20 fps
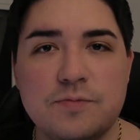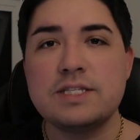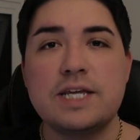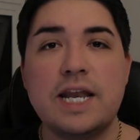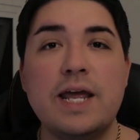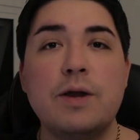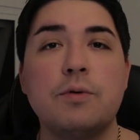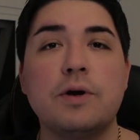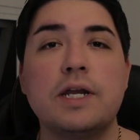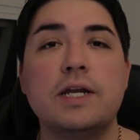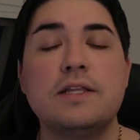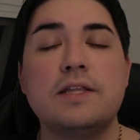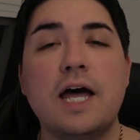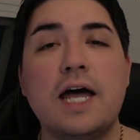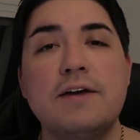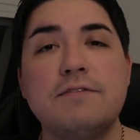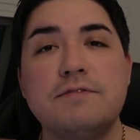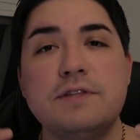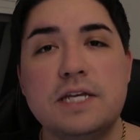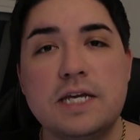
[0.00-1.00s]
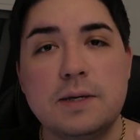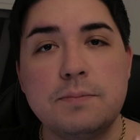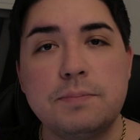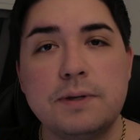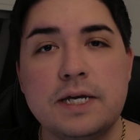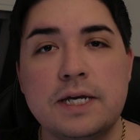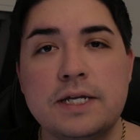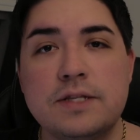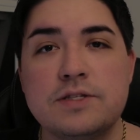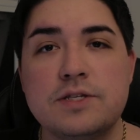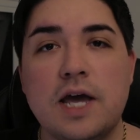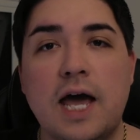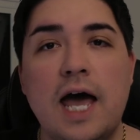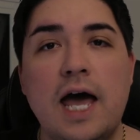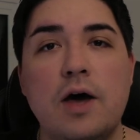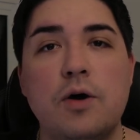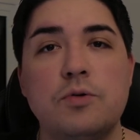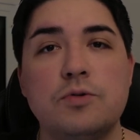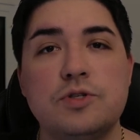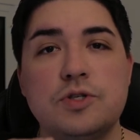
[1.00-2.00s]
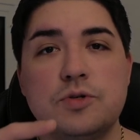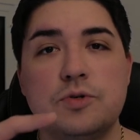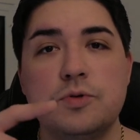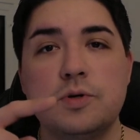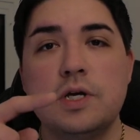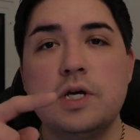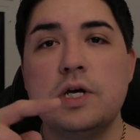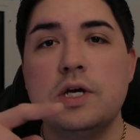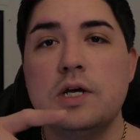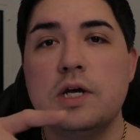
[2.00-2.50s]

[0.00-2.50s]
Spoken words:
Today we're going to dive deep into how to